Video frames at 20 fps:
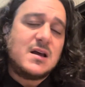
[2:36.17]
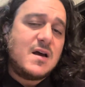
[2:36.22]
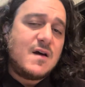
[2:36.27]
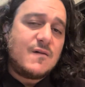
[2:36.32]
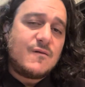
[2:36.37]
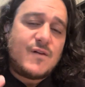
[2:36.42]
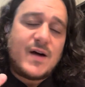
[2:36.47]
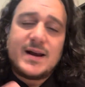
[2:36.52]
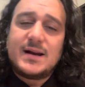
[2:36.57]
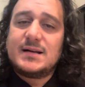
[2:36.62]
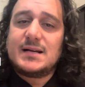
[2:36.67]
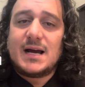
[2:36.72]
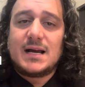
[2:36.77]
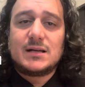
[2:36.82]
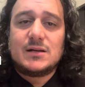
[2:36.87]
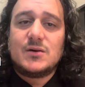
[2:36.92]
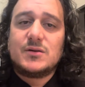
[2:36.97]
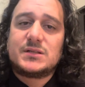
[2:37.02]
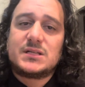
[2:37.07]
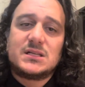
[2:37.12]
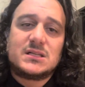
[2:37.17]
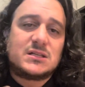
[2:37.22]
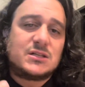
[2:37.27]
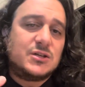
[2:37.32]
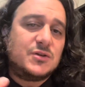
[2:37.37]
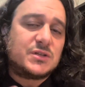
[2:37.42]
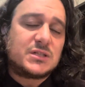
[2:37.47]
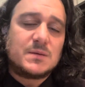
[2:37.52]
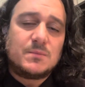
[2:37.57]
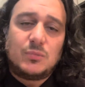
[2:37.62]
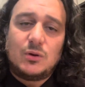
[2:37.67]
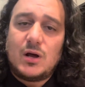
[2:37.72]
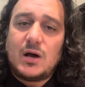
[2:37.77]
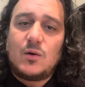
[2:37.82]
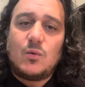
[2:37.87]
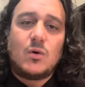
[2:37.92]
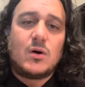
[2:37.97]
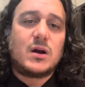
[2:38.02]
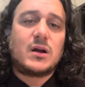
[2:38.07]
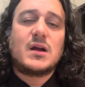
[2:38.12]
find a diagnosis, do some blood
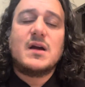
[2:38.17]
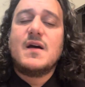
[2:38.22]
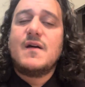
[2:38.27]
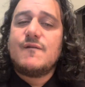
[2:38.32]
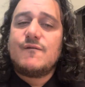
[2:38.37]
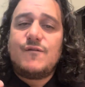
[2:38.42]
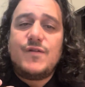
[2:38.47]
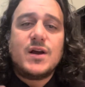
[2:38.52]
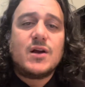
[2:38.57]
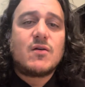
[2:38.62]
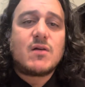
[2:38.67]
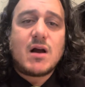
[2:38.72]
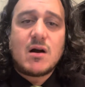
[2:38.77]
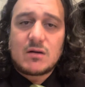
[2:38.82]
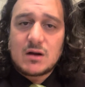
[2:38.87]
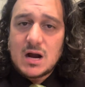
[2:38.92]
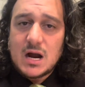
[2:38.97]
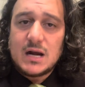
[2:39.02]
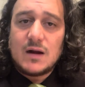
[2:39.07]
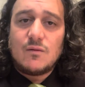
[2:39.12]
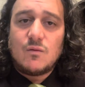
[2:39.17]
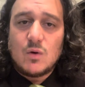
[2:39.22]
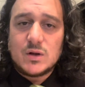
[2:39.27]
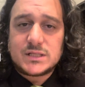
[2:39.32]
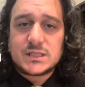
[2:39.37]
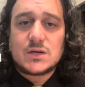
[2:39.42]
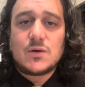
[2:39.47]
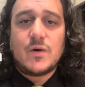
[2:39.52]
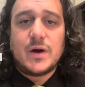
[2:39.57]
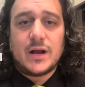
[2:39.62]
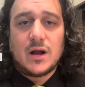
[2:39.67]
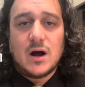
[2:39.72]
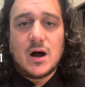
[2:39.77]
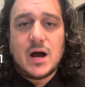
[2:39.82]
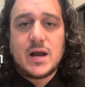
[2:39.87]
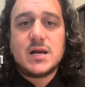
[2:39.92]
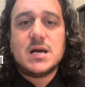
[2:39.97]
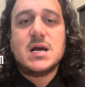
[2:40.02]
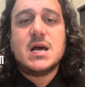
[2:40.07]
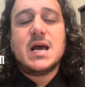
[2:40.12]
work, figure out kind of what's going on.